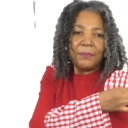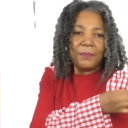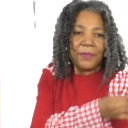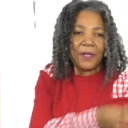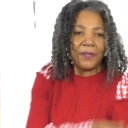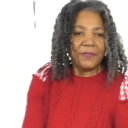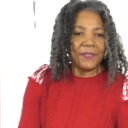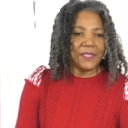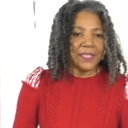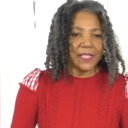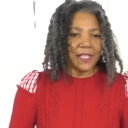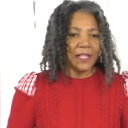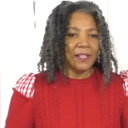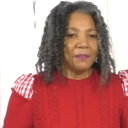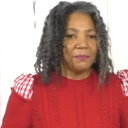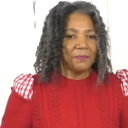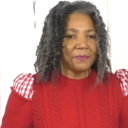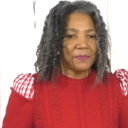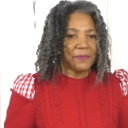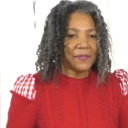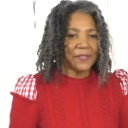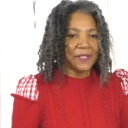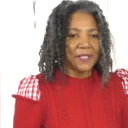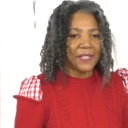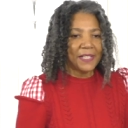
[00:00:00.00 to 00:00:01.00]
pop it up.
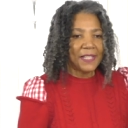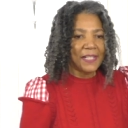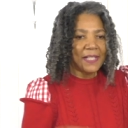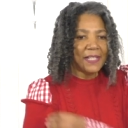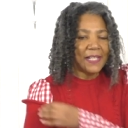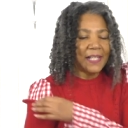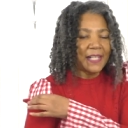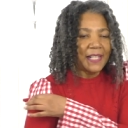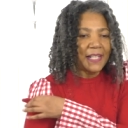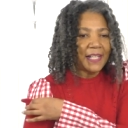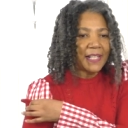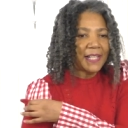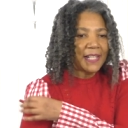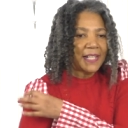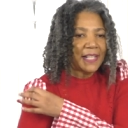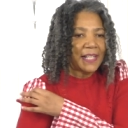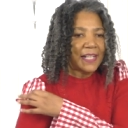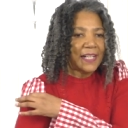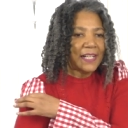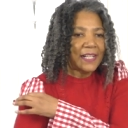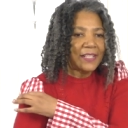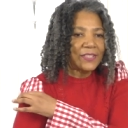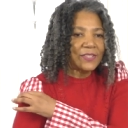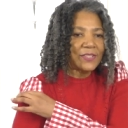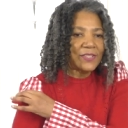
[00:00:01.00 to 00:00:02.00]
And
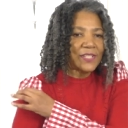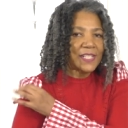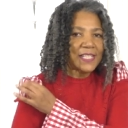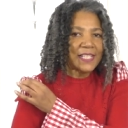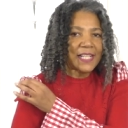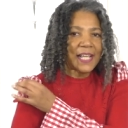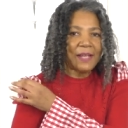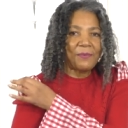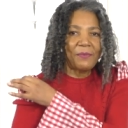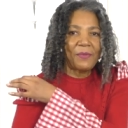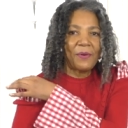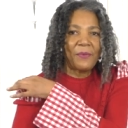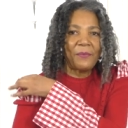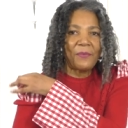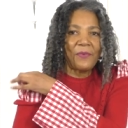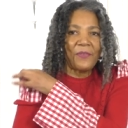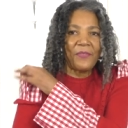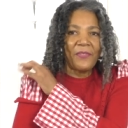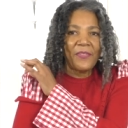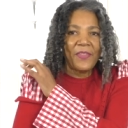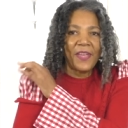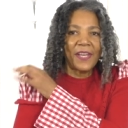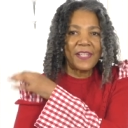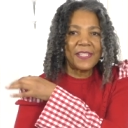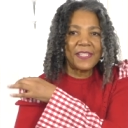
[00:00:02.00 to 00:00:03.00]
I'll do the same
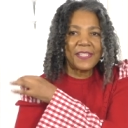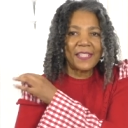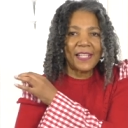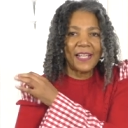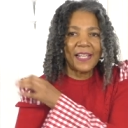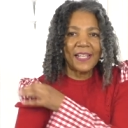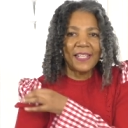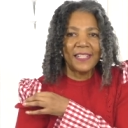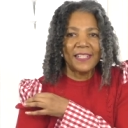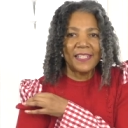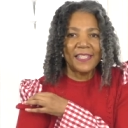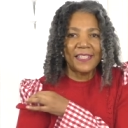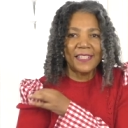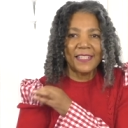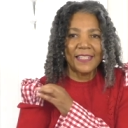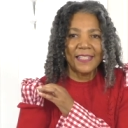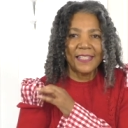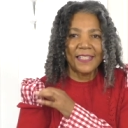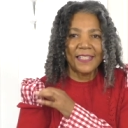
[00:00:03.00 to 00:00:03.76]
on that side.